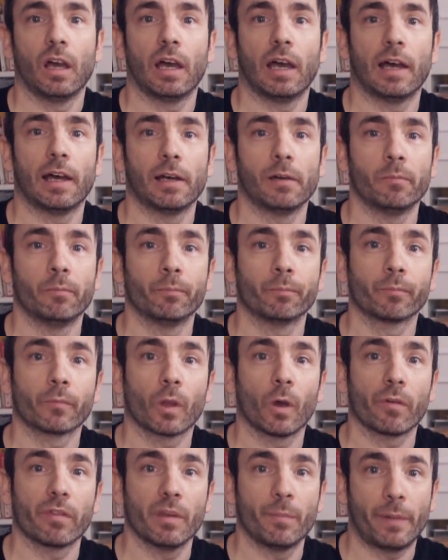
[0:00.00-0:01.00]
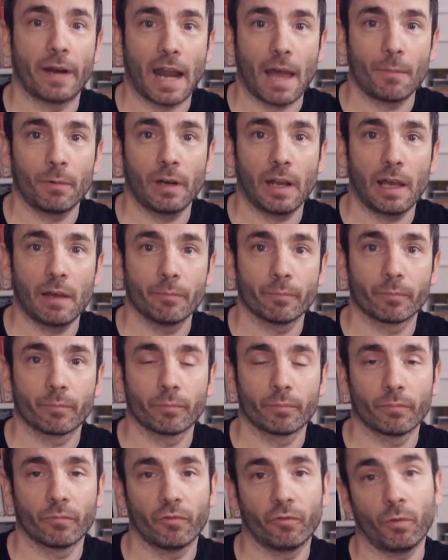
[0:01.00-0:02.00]
of the parabola,
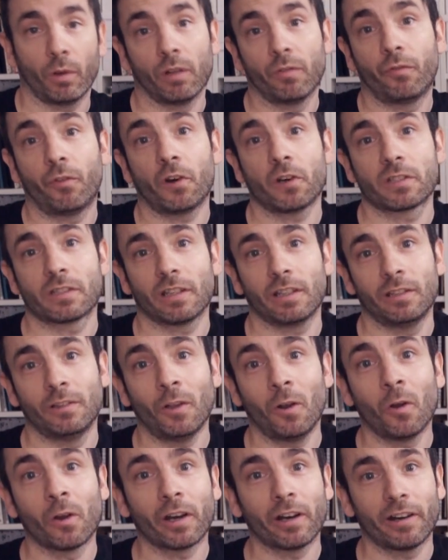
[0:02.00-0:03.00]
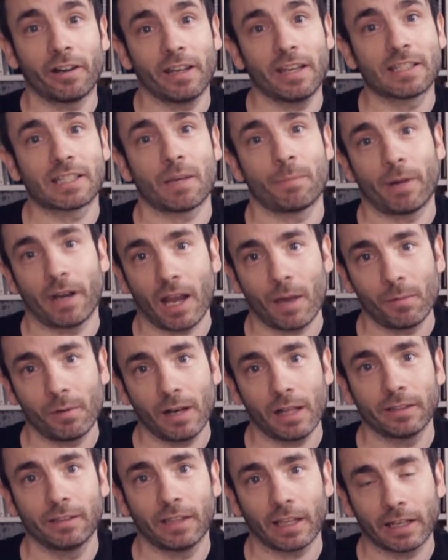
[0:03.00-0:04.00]
well, first, it no longer is a
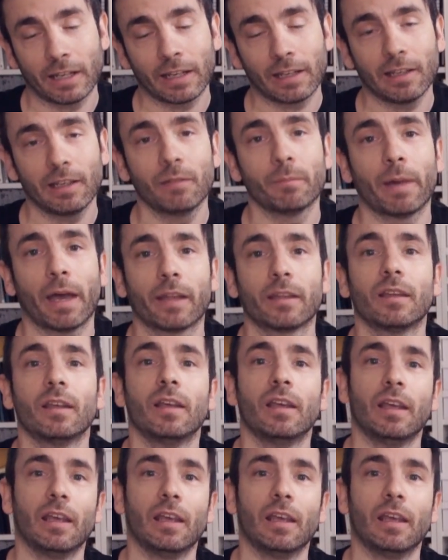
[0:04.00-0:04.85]
parabola technically, but